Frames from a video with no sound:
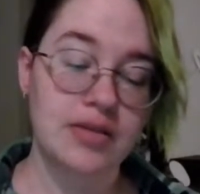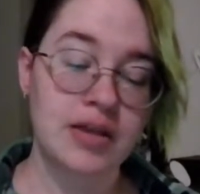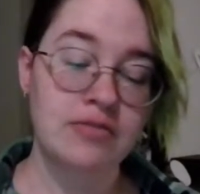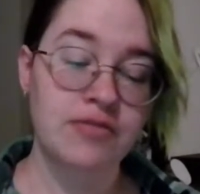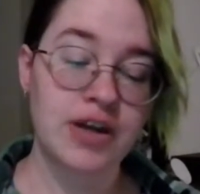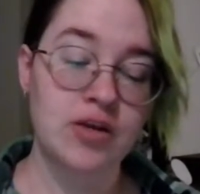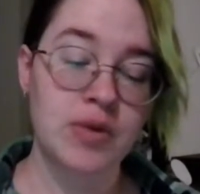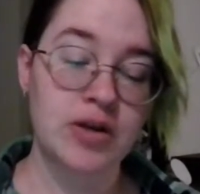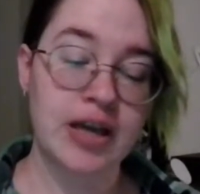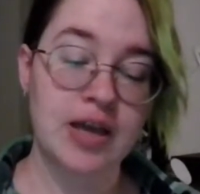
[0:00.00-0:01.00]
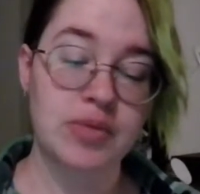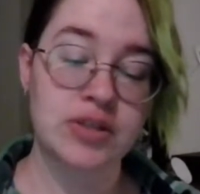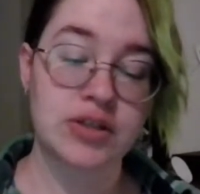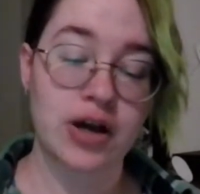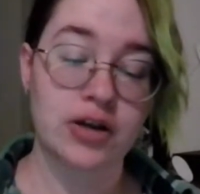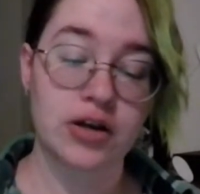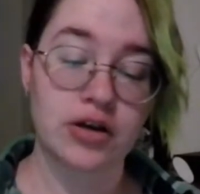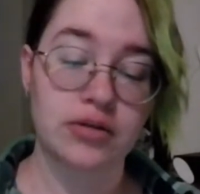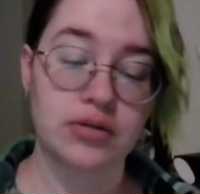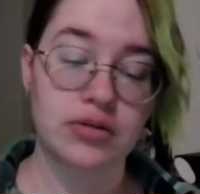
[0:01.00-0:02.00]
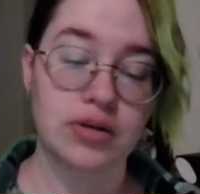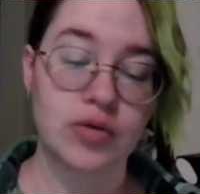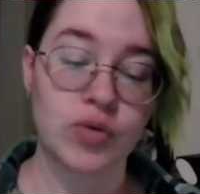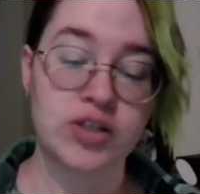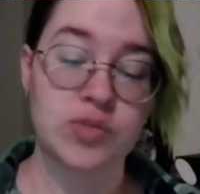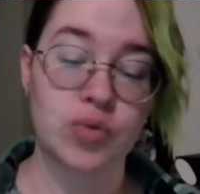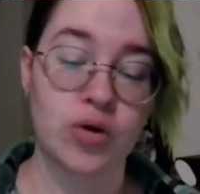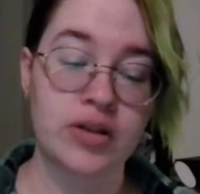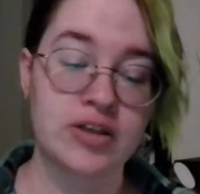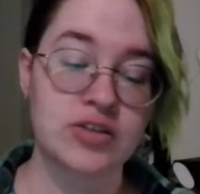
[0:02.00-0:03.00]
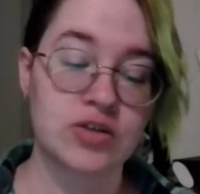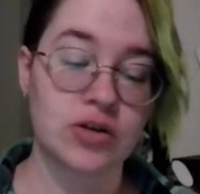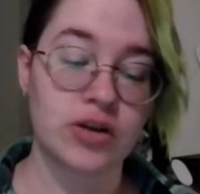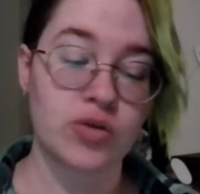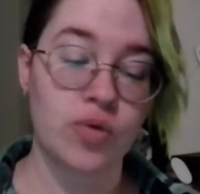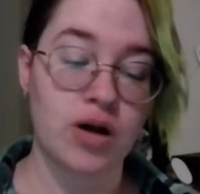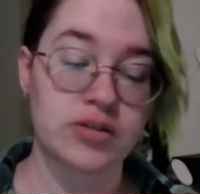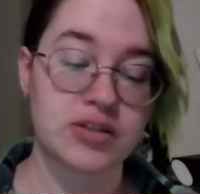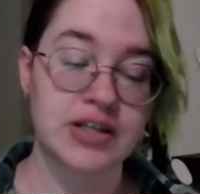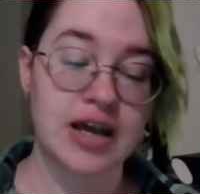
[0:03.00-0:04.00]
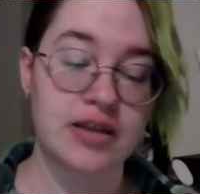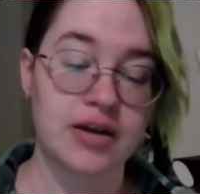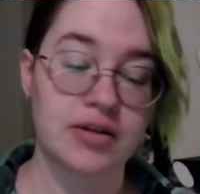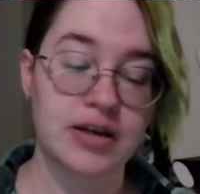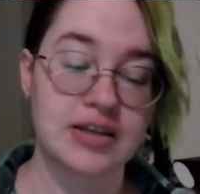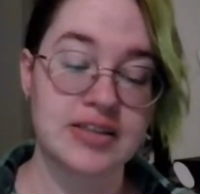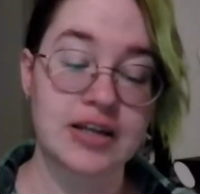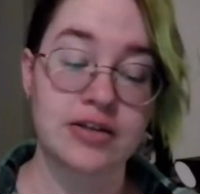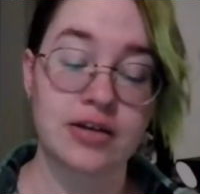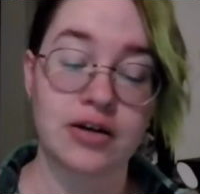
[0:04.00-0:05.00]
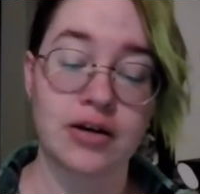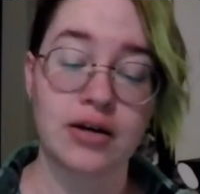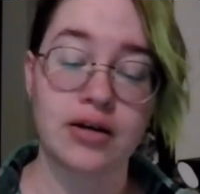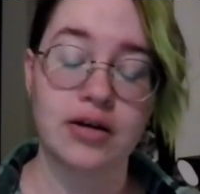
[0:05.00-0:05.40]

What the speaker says: Then Faramir came and sought her, and once more they stood on the walls together. He said to her,